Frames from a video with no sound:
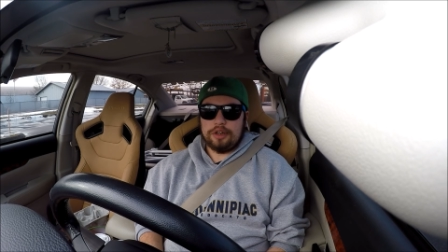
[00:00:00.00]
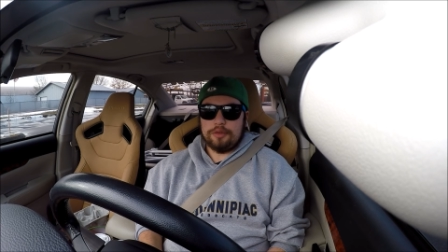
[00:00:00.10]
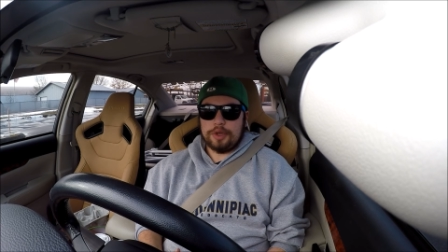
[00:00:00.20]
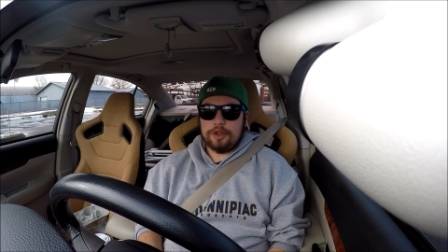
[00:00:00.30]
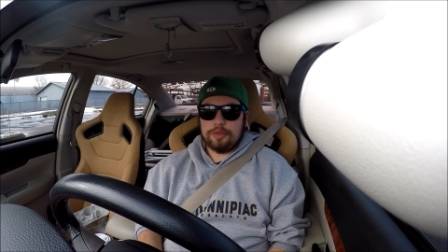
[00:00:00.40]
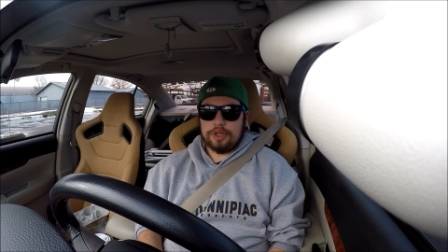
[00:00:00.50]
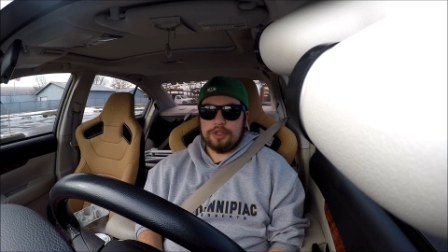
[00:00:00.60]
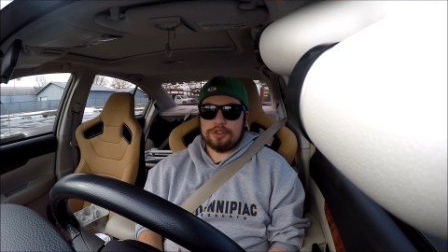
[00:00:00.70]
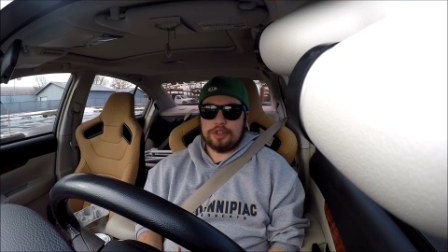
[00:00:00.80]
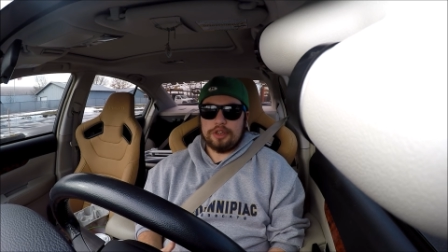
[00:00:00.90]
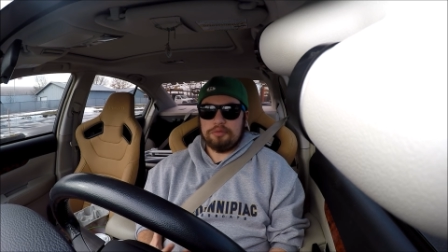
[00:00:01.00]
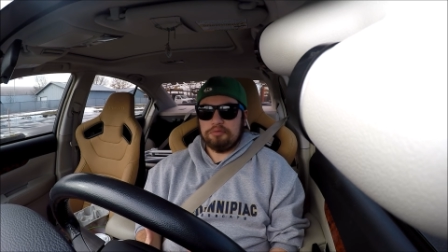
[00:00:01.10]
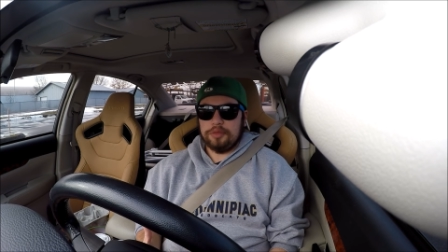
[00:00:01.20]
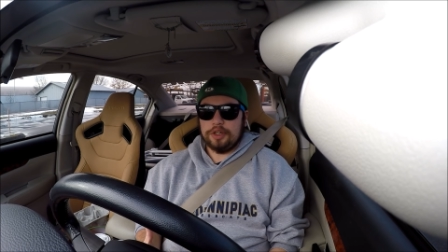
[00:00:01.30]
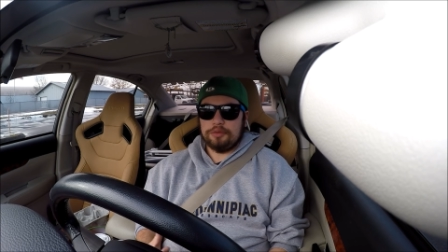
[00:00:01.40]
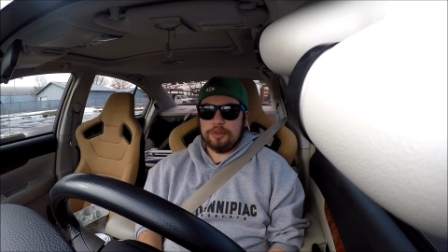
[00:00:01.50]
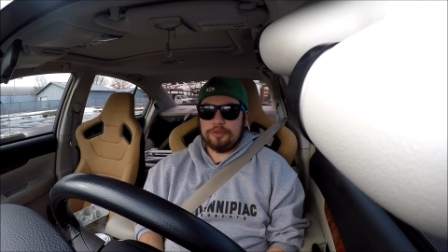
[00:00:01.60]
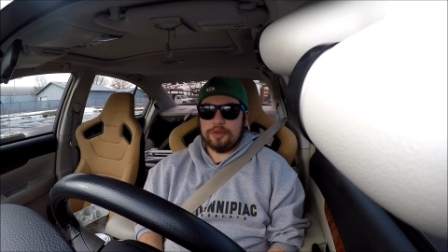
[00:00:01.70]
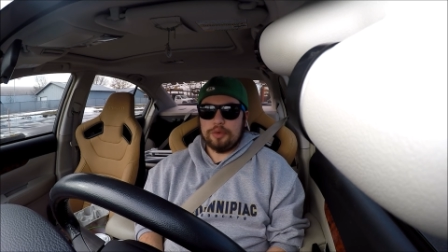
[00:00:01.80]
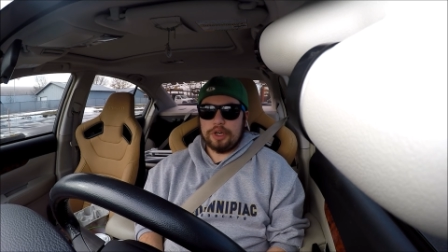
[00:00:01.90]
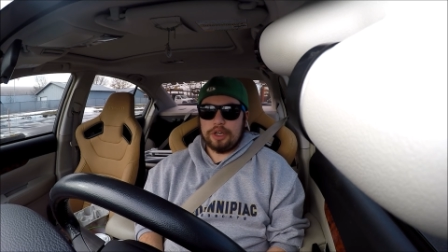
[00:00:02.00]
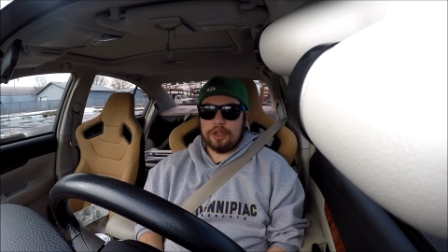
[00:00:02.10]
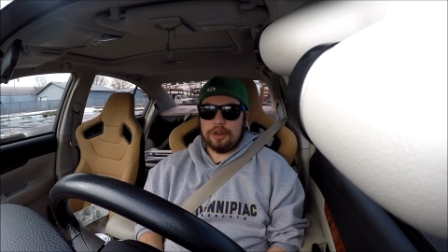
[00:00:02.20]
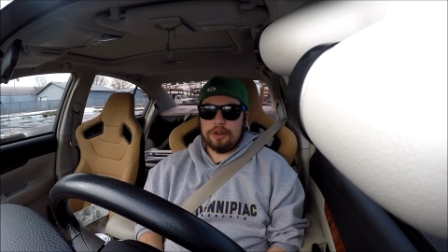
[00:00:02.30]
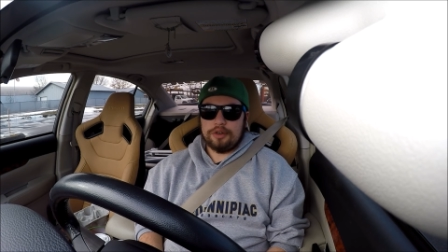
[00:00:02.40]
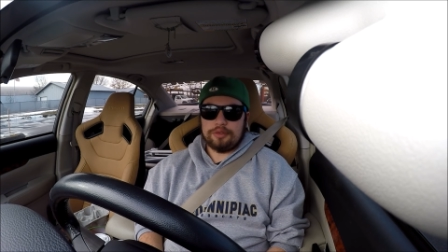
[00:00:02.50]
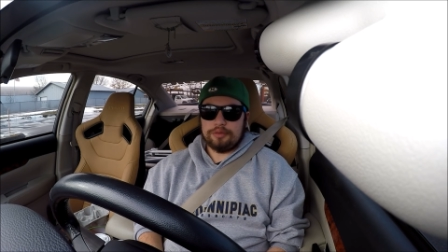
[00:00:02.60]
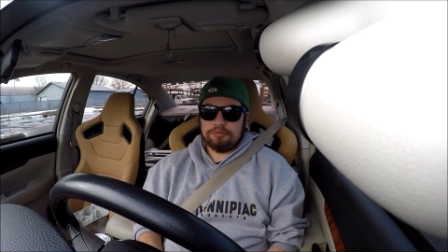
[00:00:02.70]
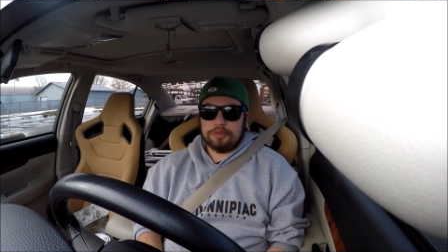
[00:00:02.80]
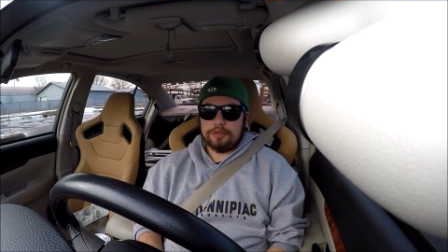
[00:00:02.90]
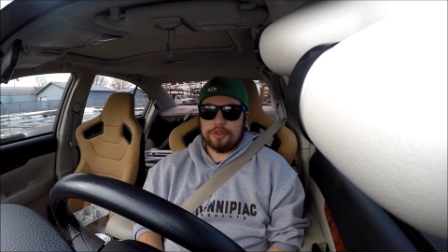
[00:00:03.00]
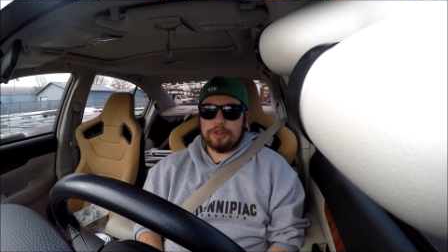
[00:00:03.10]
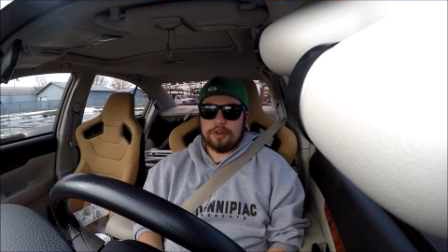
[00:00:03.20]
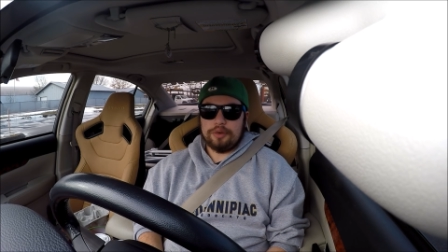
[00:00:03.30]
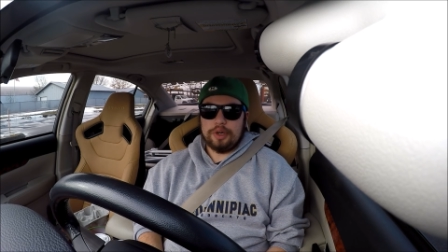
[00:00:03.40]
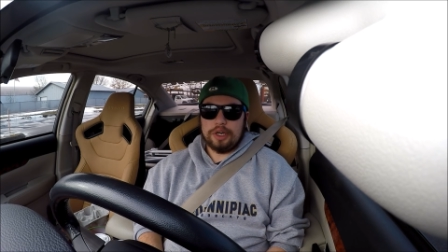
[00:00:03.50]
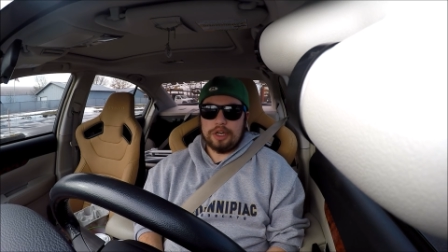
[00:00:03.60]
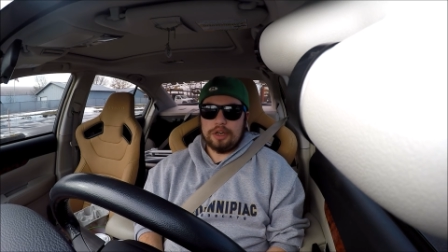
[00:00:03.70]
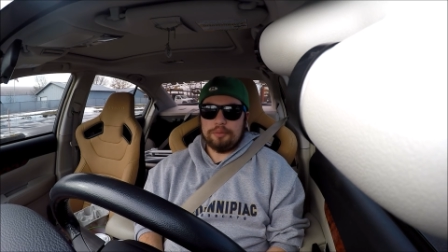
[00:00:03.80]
you know, my opinions on, you know, if you want to get it or if you don't.